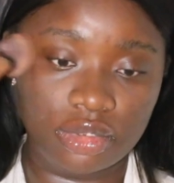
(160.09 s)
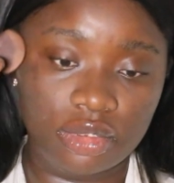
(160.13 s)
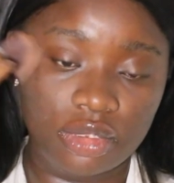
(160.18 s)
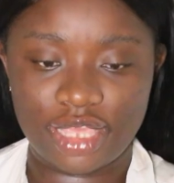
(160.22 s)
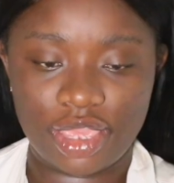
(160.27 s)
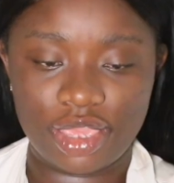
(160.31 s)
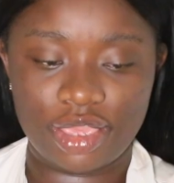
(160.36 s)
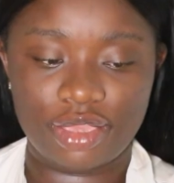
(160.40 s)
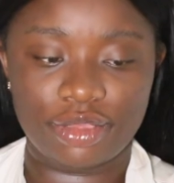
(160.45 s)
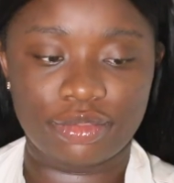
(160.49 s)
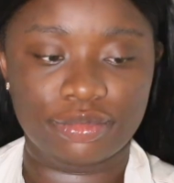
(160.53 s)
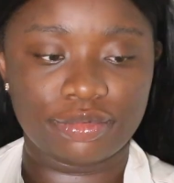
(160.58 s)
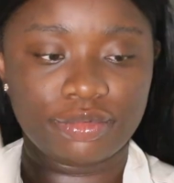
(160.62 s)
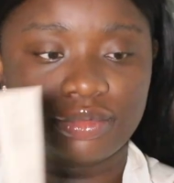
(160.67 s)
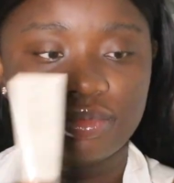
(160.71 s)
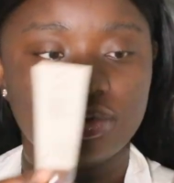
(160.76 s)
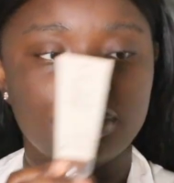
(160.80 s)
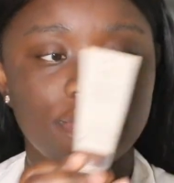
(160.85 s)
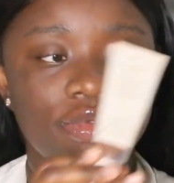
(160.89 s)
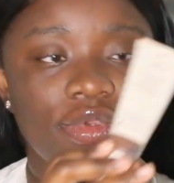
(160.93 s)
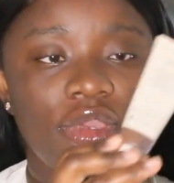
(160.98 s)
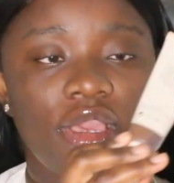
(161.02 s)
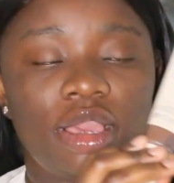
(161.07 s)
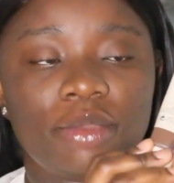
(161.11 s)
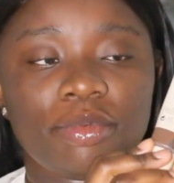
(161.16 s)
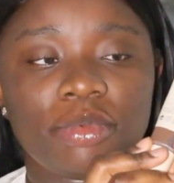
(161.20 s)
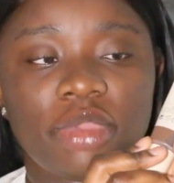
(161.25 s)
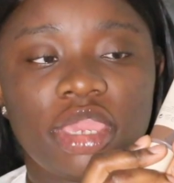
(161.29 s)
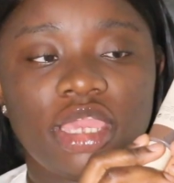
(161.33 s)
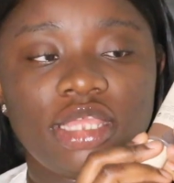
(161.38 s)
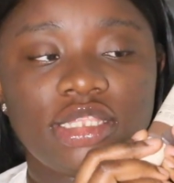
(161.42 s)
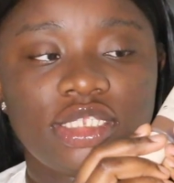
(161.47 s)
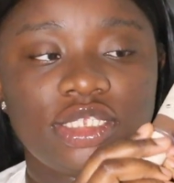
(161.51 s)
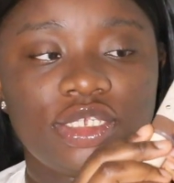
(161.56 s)
So I'm
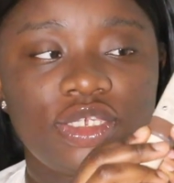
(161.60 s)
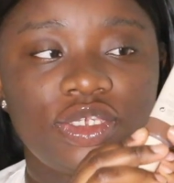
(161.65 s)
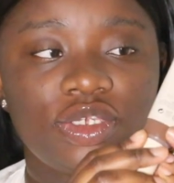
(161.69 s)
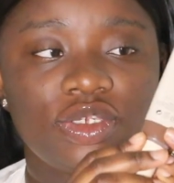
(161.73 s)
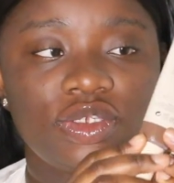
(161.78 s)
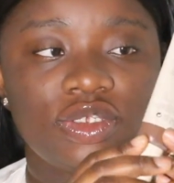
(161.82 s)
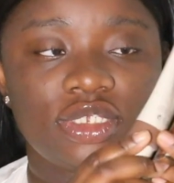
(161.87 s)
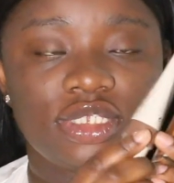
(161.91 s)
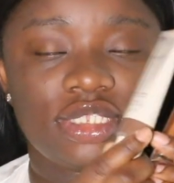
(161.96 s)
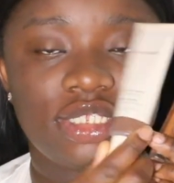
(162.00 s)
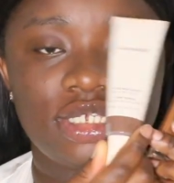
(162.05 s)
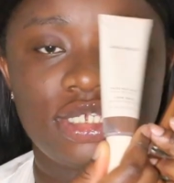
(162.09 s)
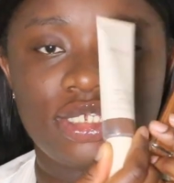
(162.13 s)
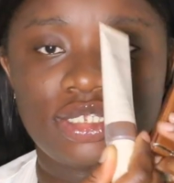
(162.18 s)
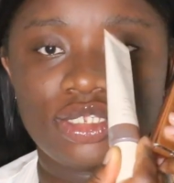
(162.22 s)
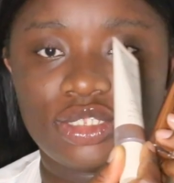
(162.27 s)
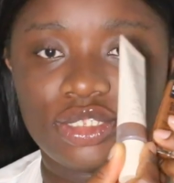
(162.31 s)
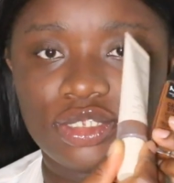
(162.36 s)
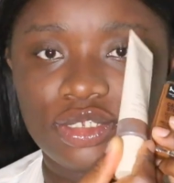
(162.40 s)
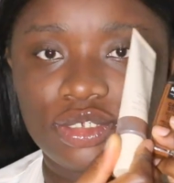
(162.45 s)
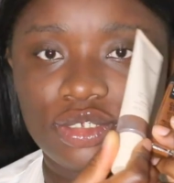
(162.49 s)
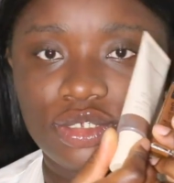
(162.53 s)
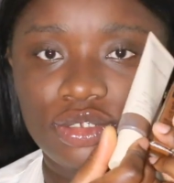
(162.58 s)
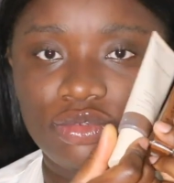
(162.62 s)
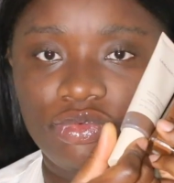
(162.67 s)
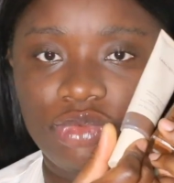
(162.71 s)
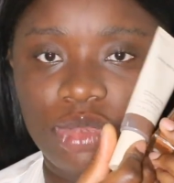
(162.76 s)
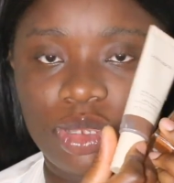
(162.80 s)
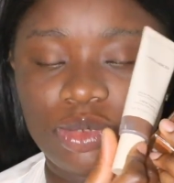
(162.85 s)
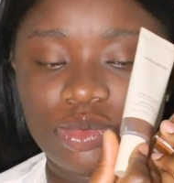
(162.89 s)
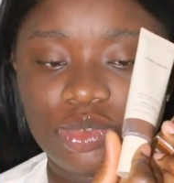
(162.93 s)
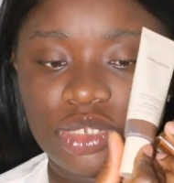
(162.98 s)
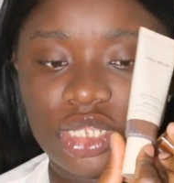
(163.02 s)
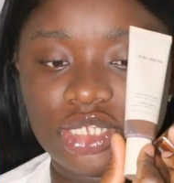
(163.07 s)
going to use these two
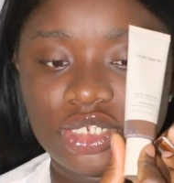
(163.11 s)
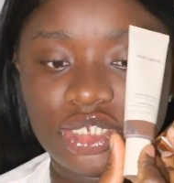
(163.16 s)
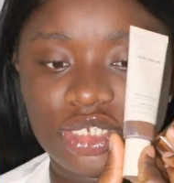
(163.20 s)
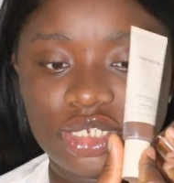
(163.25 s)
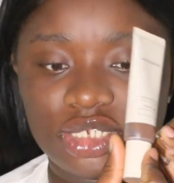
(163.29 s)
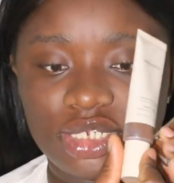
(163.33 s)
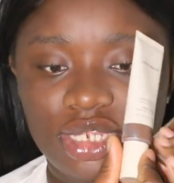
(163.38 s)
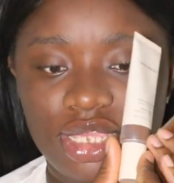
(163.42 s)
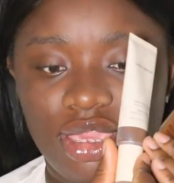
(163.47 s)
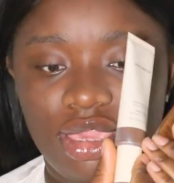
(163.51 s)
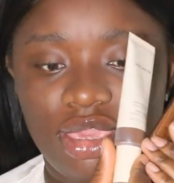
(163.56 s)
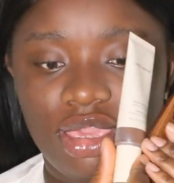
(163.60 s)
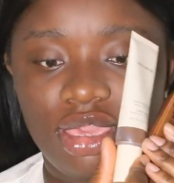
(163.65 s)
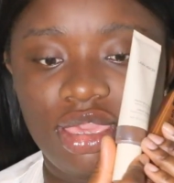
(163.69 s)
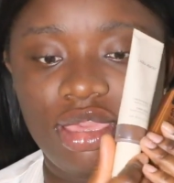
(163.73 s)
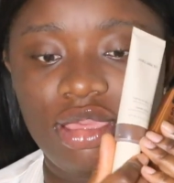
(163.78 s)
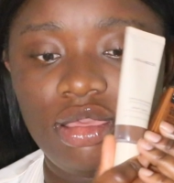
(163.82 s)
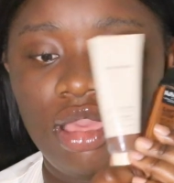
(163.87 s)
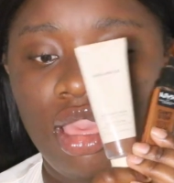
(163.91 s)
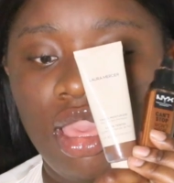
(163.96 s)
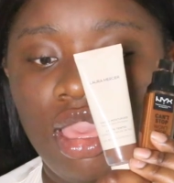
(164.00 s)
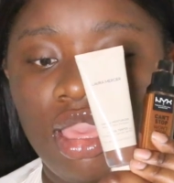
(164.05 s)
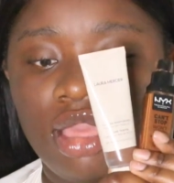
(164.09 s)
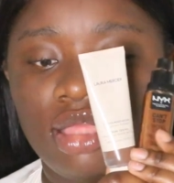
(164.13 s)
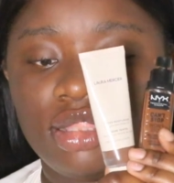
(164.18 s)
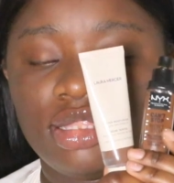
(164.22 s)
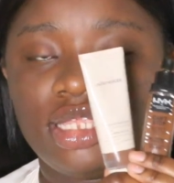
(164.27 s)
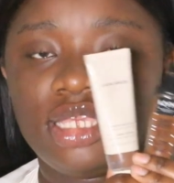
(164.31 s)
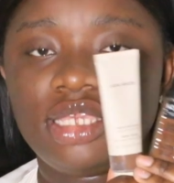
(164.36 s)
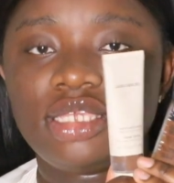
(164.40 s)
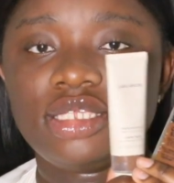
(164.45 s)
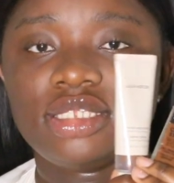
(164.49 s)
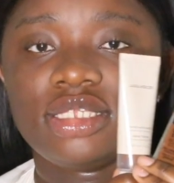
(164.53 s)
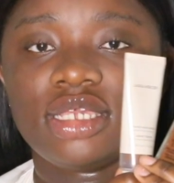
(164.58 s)
foundation here.
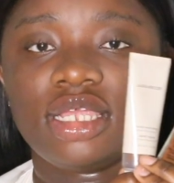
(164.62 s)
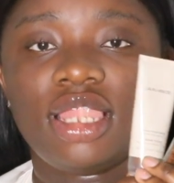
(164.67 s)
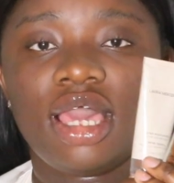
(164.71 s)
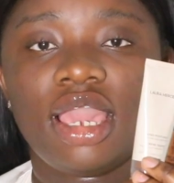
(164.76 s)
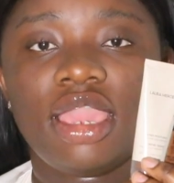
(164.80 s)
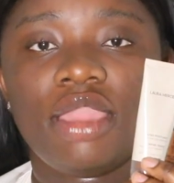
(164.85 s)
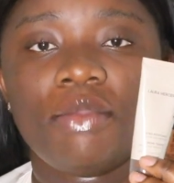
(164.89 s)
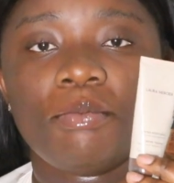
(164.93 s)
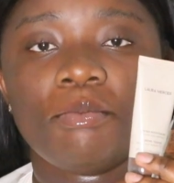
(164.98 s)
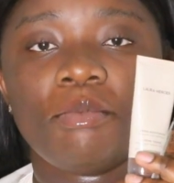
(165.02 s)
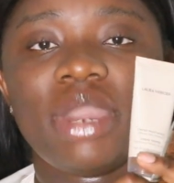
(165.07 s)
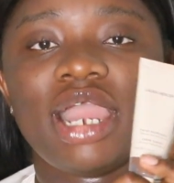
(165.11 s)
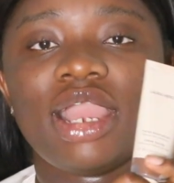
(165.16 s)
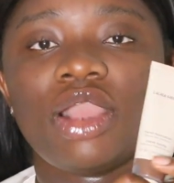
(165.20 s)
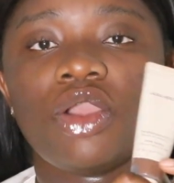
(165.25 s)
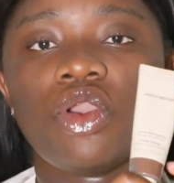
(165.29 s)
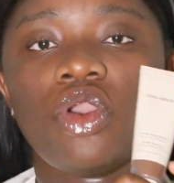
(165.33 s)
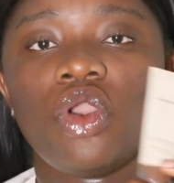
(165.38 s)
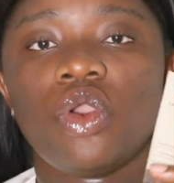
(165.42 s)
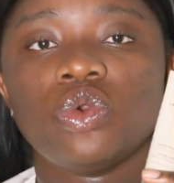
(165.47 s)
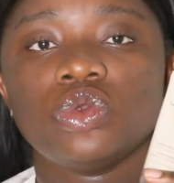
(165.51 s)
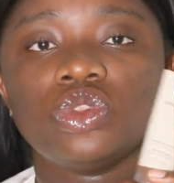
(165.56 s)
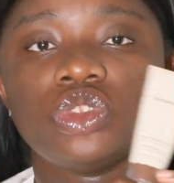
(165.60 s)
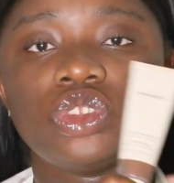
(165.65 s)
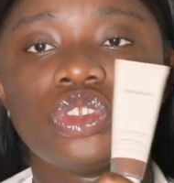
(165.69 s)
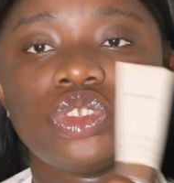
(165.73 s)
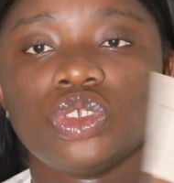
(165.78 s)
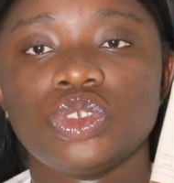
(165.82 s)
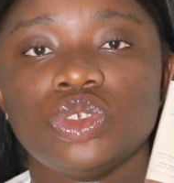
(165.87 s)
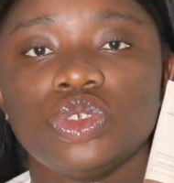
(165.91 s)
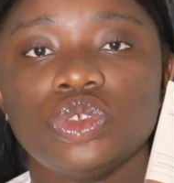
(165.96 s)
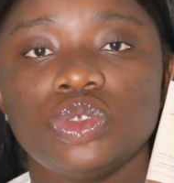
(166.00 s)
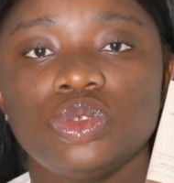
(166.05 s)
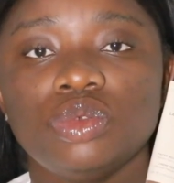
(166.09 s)
These are like my
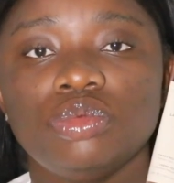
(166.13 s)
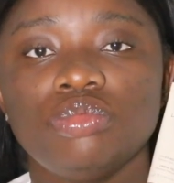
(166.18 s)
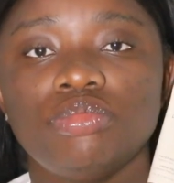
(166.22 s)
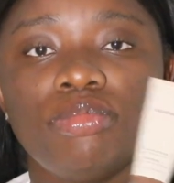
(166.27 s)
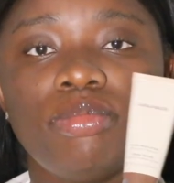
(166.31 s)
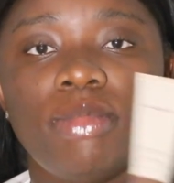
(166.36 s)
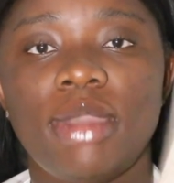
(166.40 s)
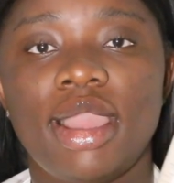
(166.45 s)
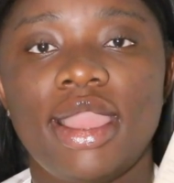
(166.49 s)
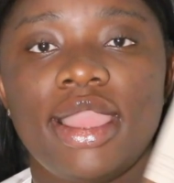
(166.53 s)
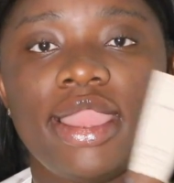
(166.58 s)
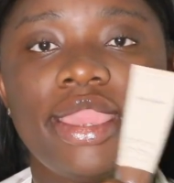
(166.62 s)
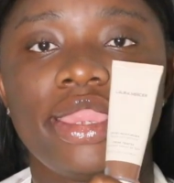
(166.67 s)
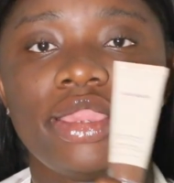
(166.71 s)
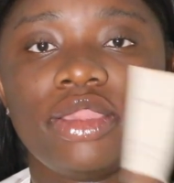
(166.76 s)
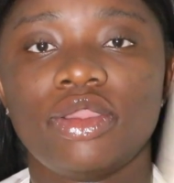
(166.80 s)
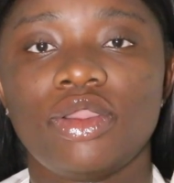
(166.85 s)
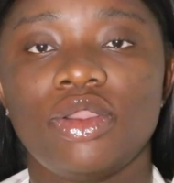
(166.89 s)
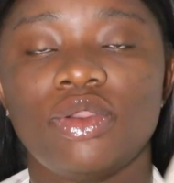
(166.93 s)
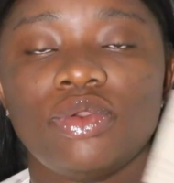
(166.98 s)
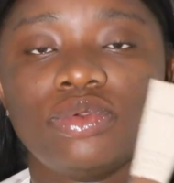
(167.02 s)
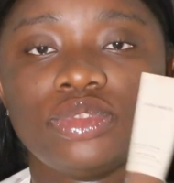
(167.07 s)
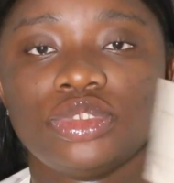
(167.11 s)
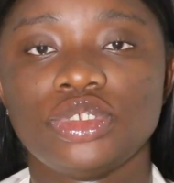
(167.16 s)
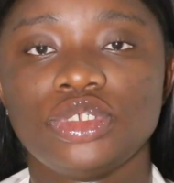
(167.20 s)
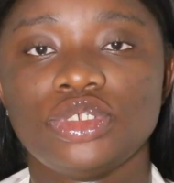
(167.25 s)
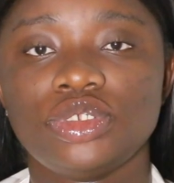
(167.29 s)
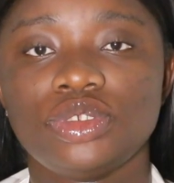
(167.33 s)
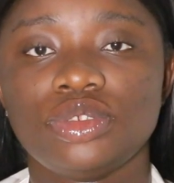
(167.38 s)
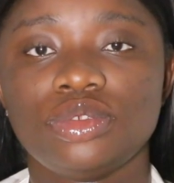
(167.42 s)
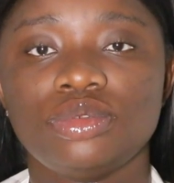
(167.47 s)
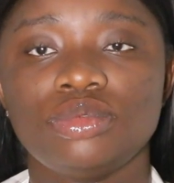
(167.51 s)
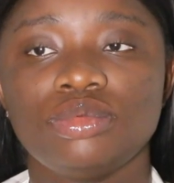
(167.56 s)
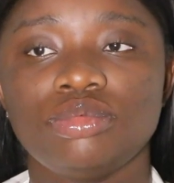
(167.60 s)
go-to, my
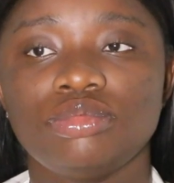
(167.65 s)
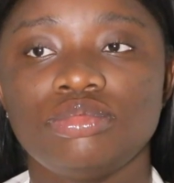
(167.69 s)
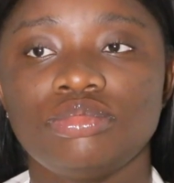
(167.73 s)
go-to